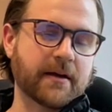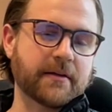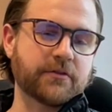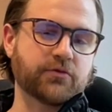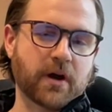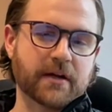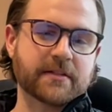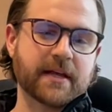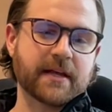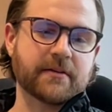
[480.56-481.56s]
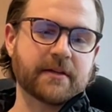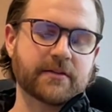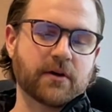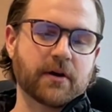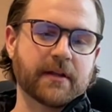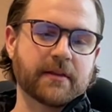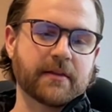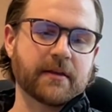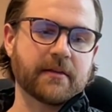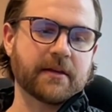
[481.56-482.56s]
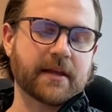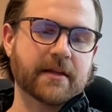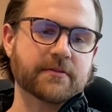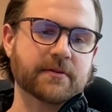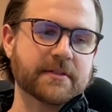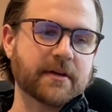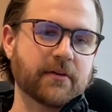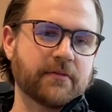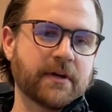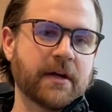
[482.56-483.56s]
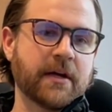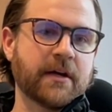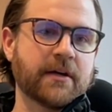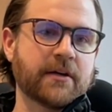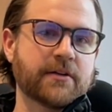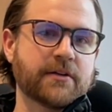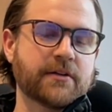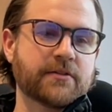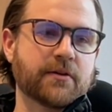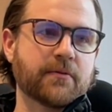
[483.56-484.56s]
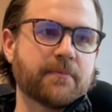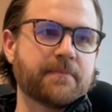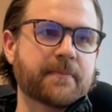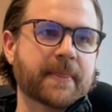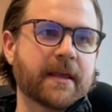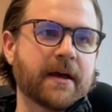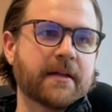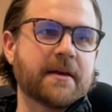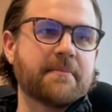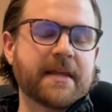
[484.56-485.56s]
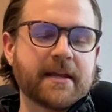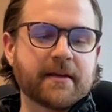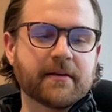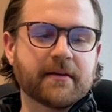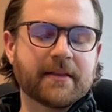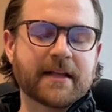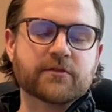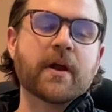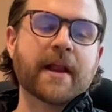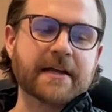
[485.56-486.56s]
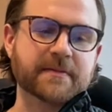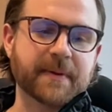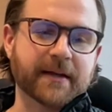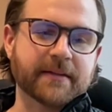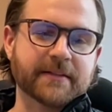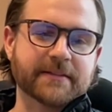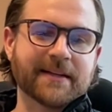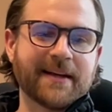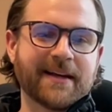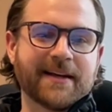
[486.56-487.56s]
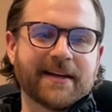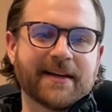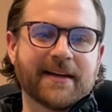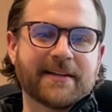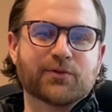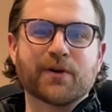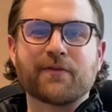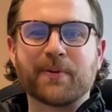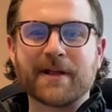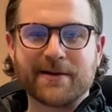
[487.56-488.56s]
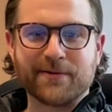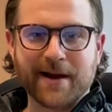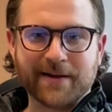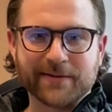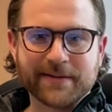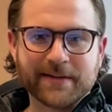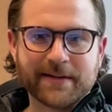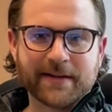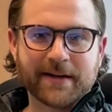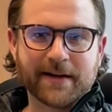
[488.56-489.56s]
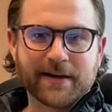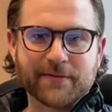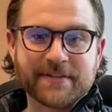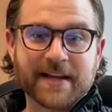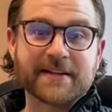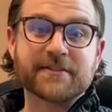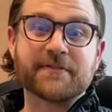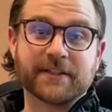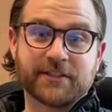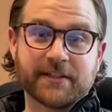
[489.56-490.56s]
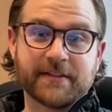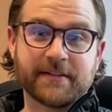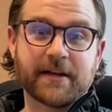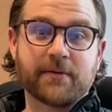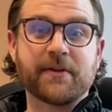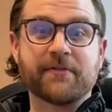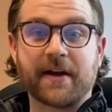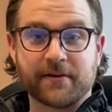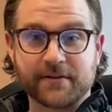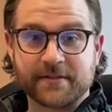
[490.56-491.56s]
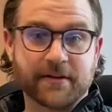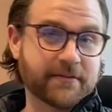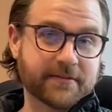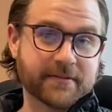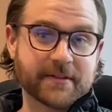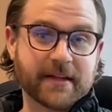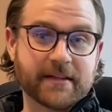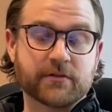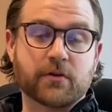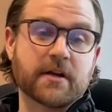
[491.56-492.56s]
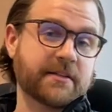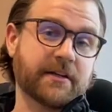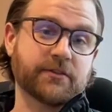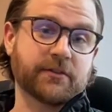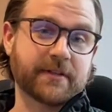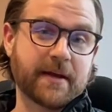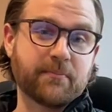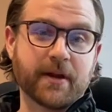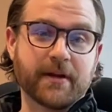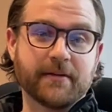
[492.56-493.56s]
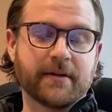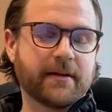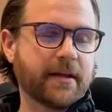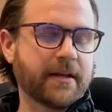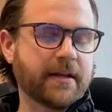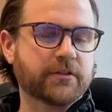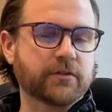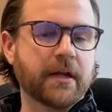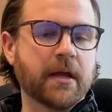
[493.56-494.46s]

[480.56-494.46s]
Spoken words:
drugs that target the cancer itself. So to me, that's one aspect, is it's sort of a playground of science fiction that we find ourselves at this cross-sectional time point in history.